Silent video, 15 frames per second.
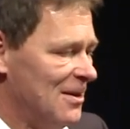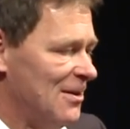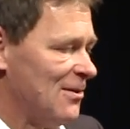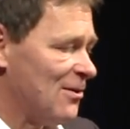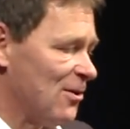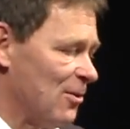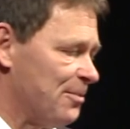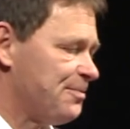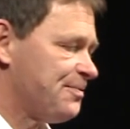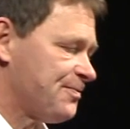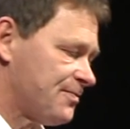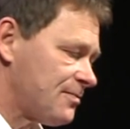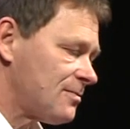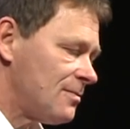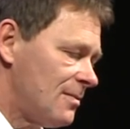So
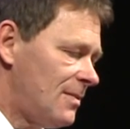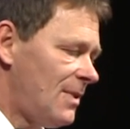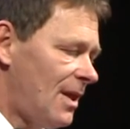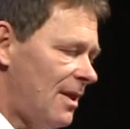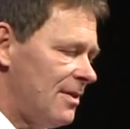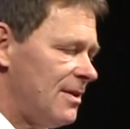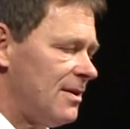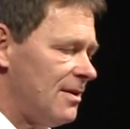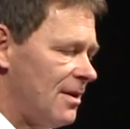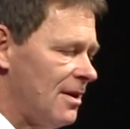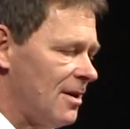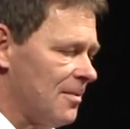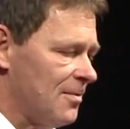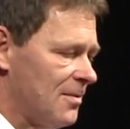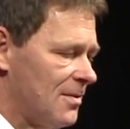
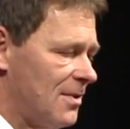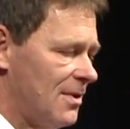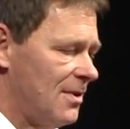um,